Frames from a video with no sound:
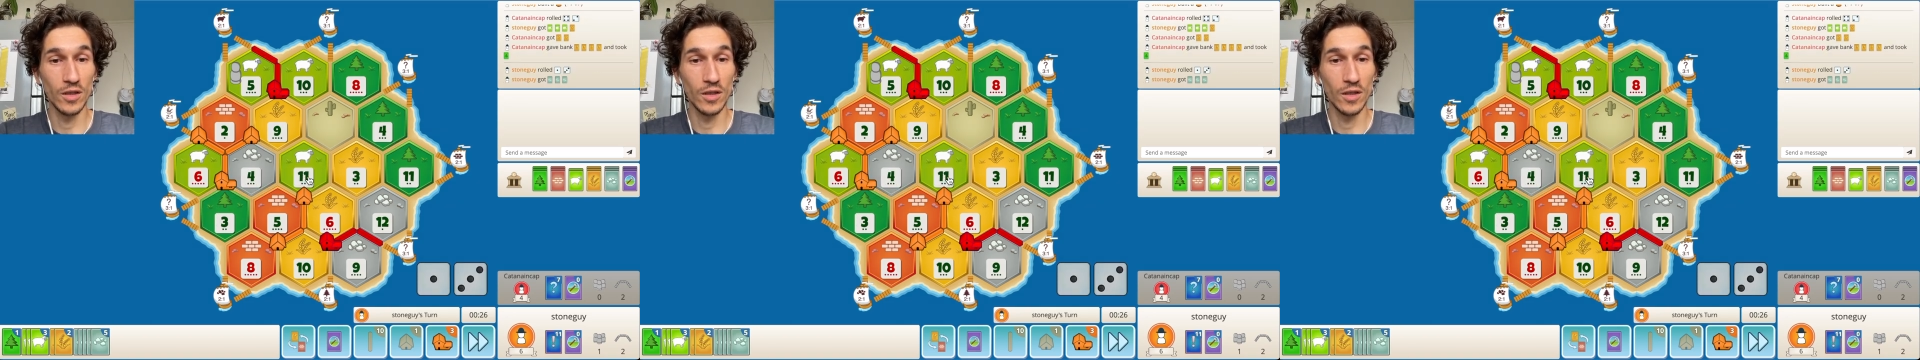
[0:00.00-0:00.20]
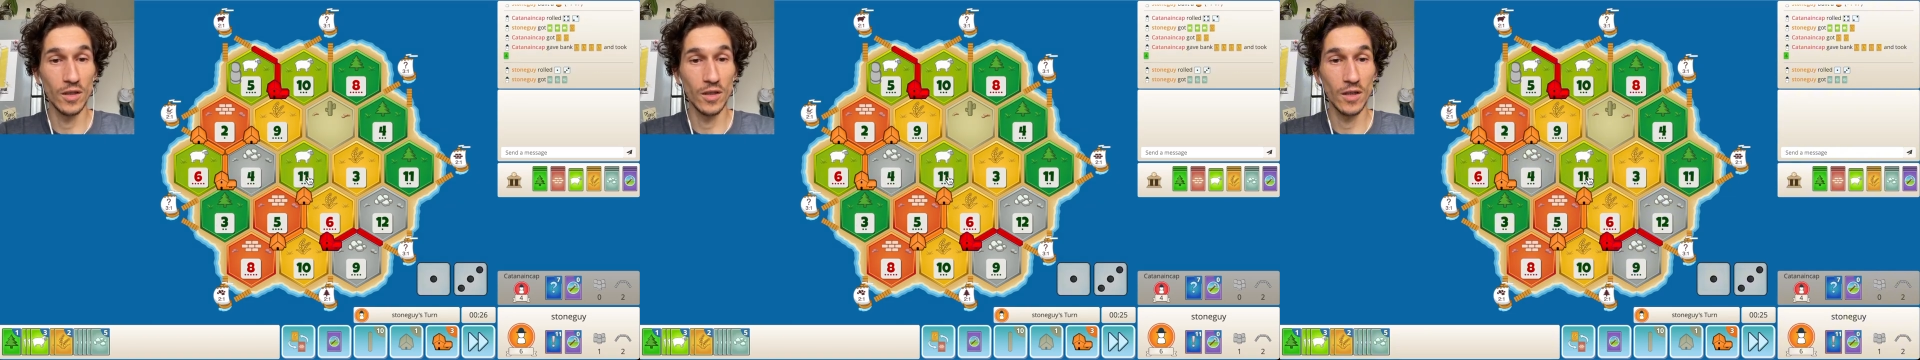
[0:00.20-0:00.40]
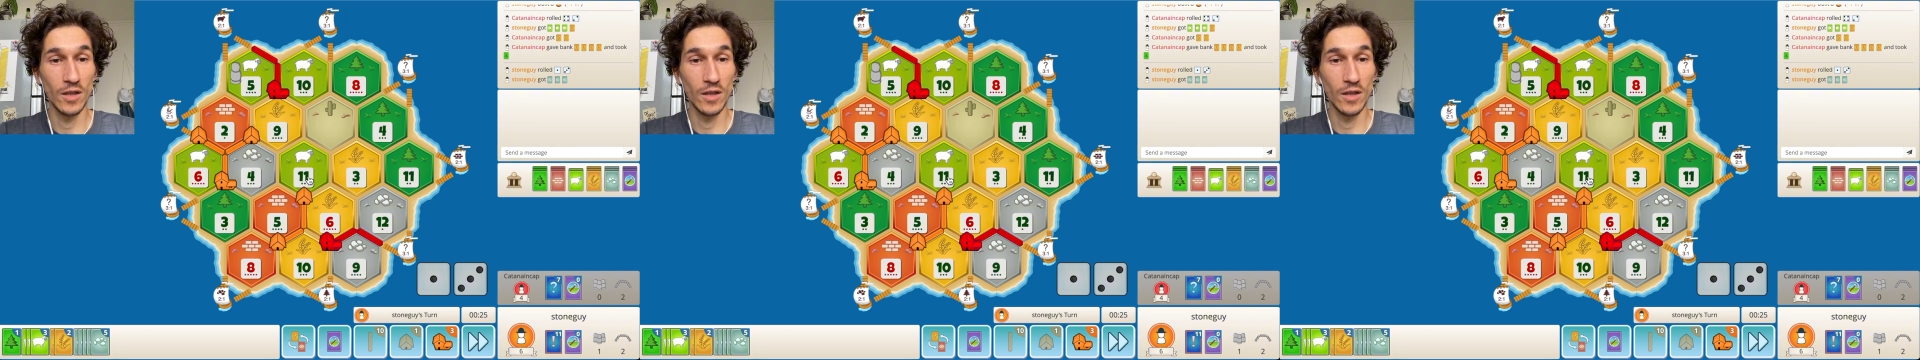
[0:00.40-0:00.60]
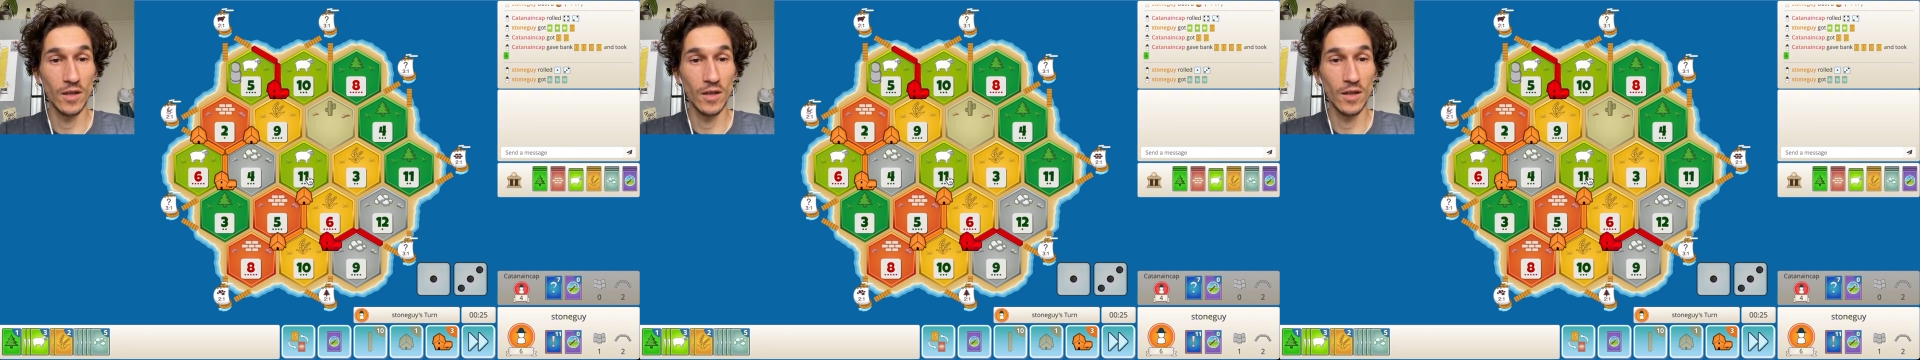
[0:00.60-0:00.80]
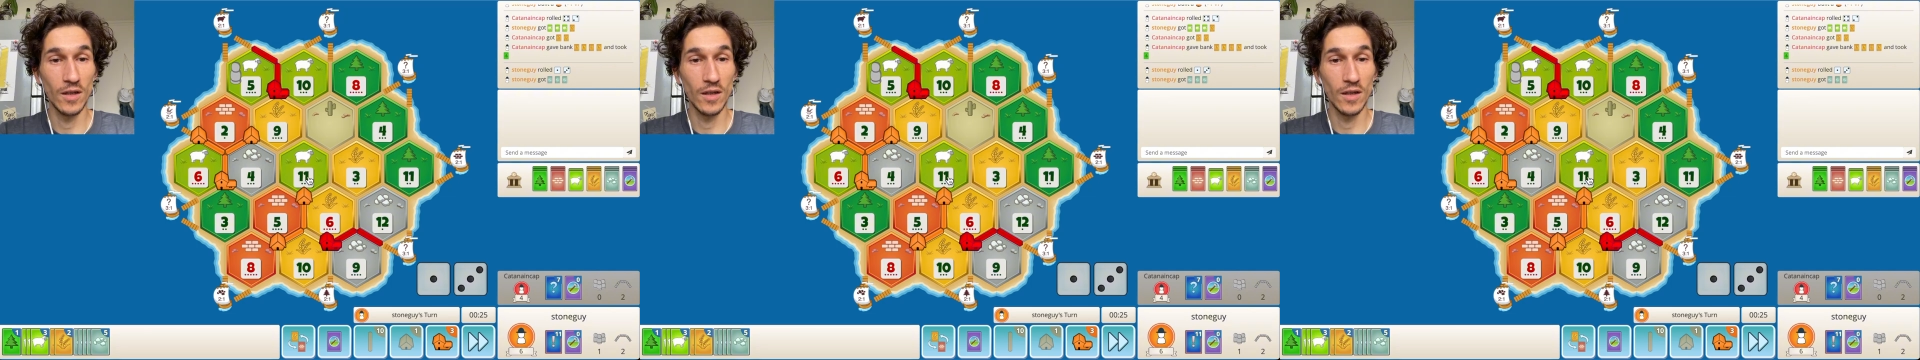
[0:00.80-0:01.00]

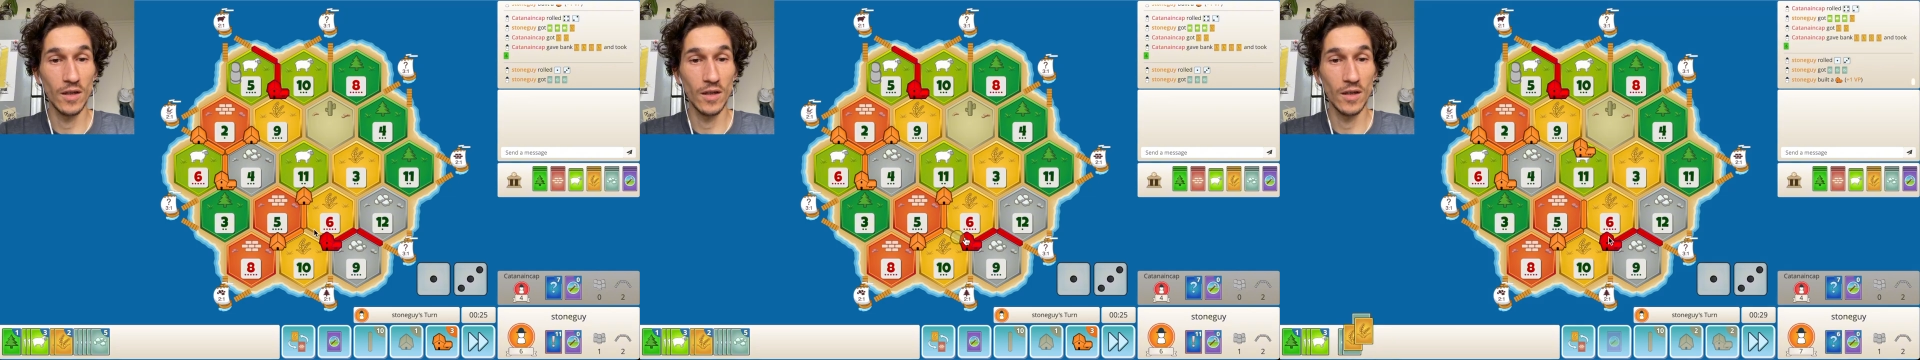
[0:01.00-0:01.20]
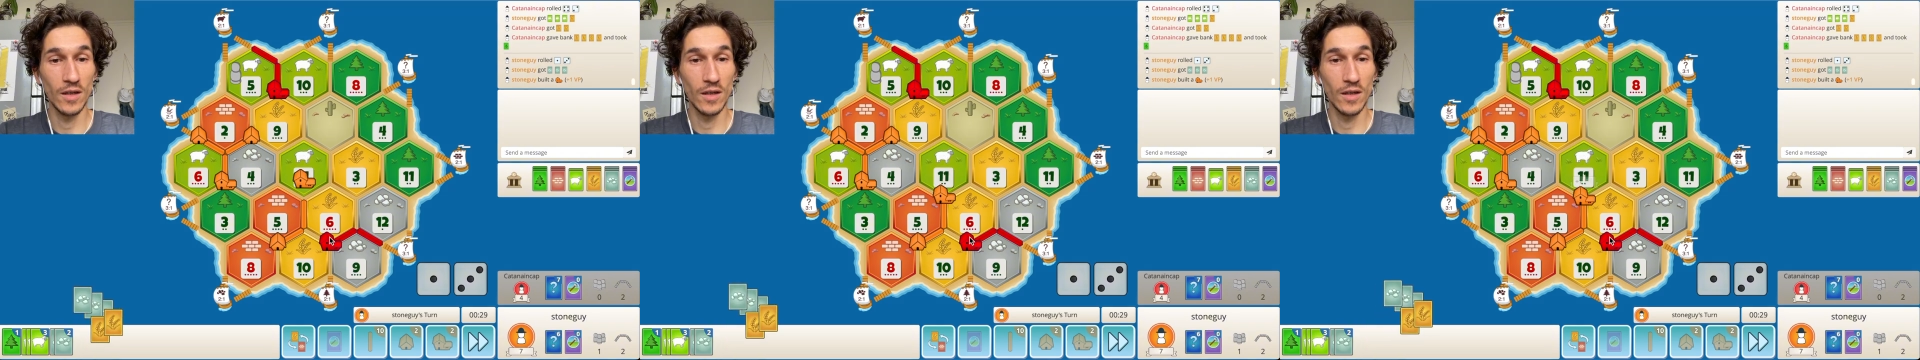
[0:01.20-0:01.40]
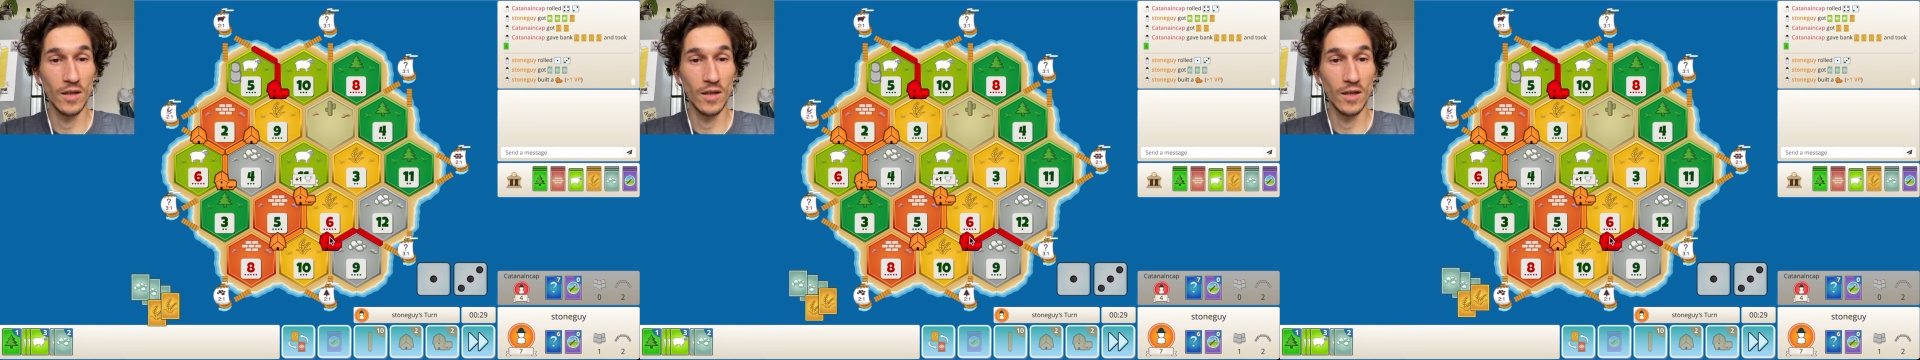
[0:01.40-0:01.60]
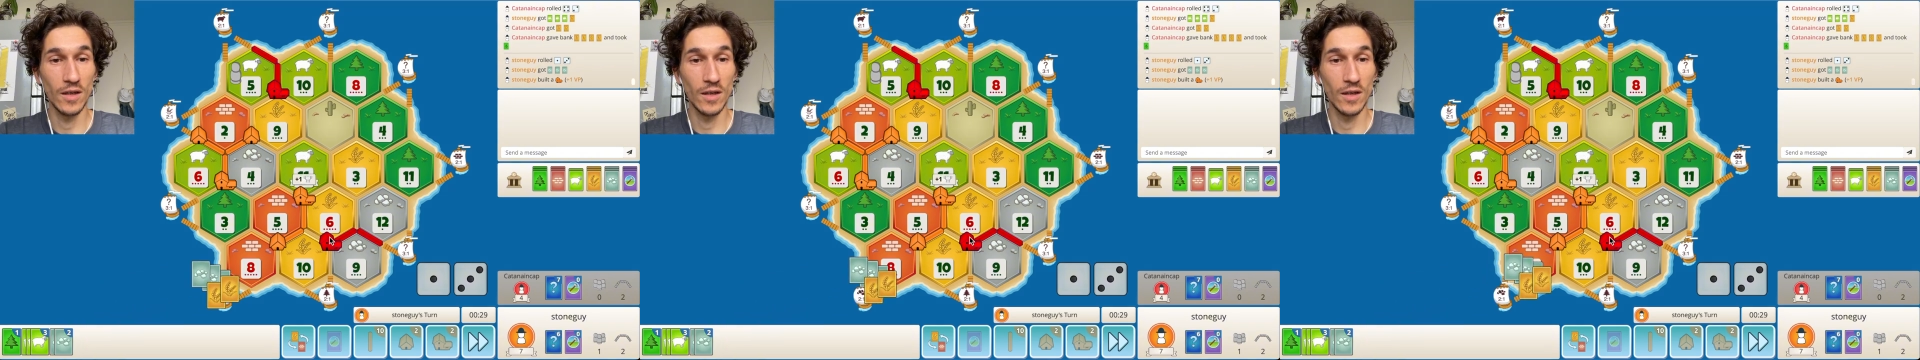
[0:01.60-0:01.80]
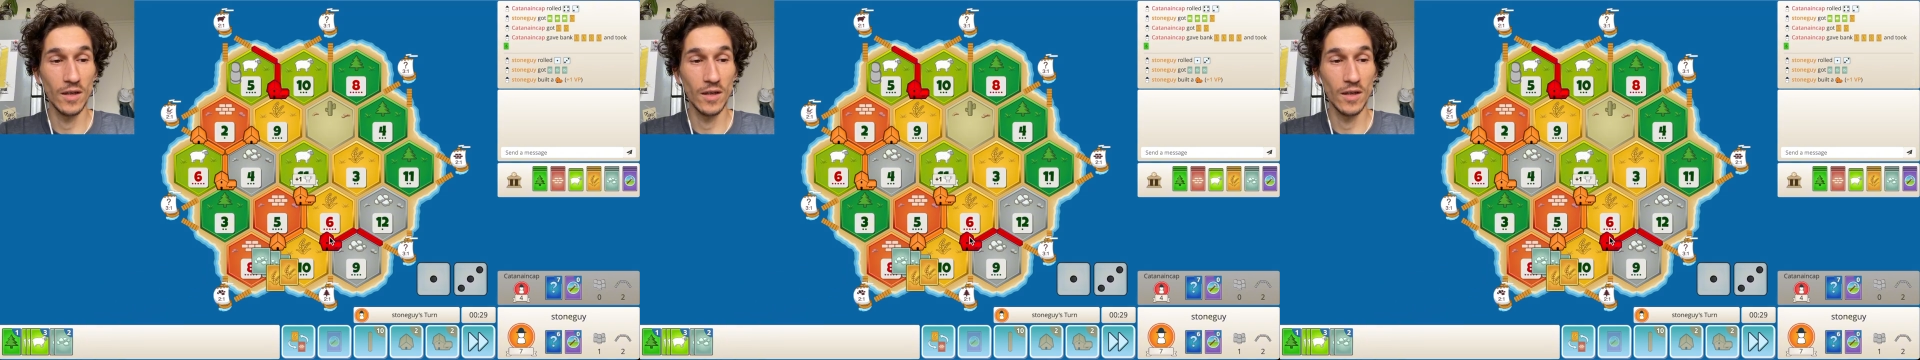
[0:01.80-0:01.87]
No one is speaking in this clip.